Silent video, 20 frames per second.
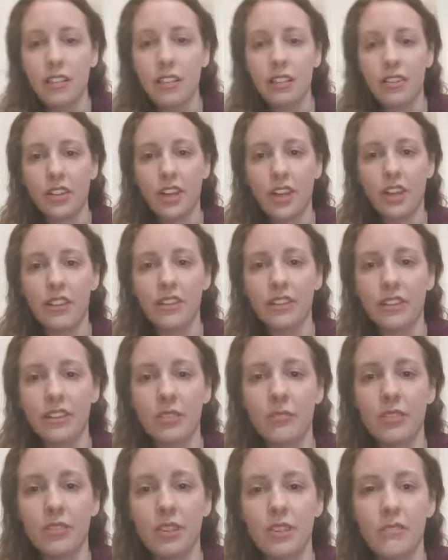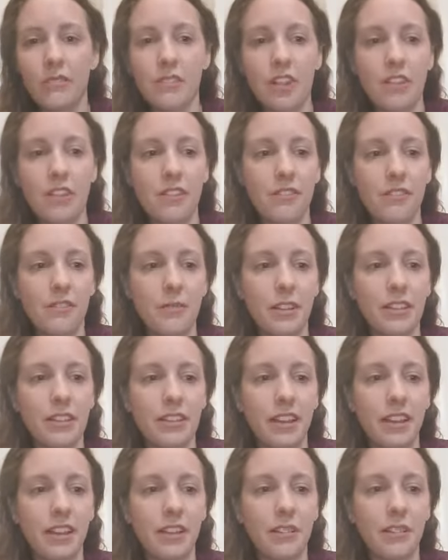Okay, I think I'm going way over my
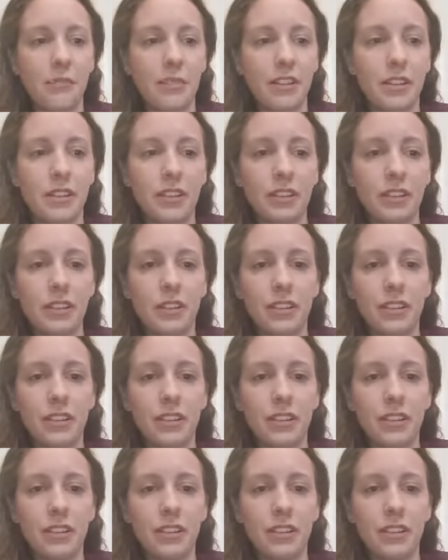time, but